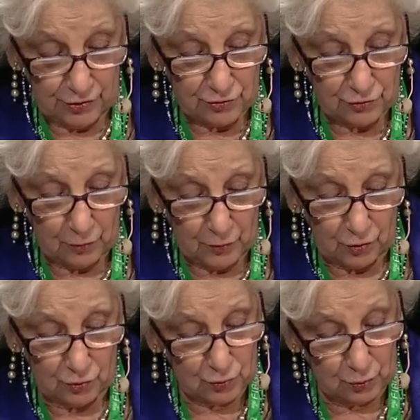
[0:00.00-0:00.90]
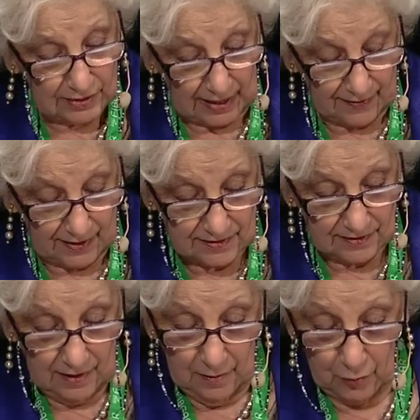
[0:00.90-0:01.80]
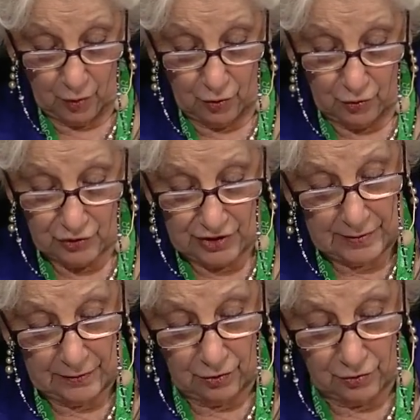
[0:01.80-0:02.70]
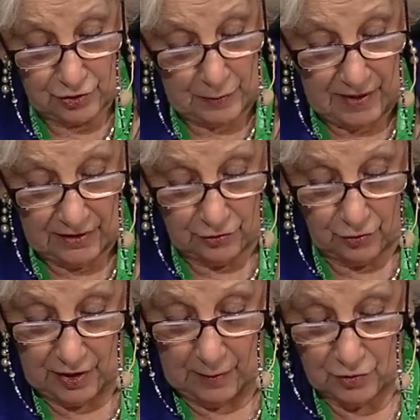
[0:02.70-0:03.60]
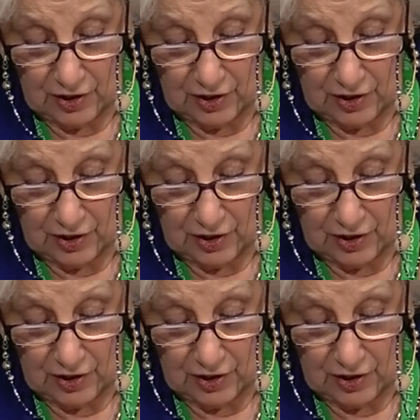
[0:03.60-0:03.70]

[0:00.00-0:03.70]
International Day of the Right to Identity as the